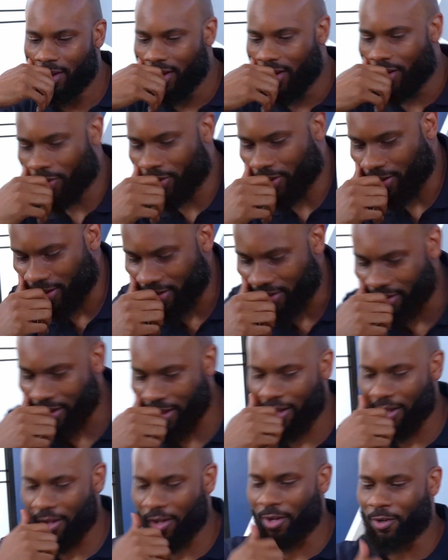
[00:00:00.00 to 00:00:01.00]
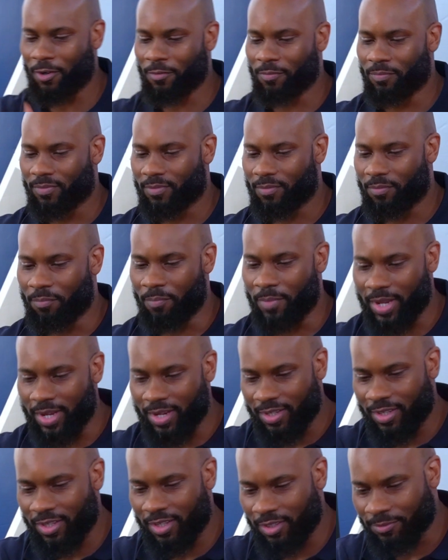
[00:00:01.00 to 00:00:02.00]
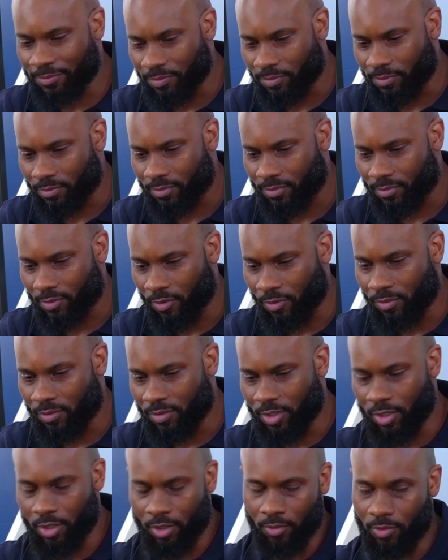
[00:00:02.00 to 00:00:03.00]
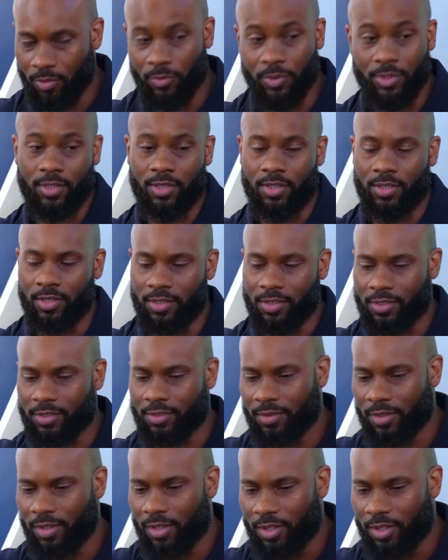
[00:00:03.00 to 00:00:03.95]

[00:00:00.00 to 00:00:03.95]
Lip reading: Okay, now, meaning, you know, when we see this,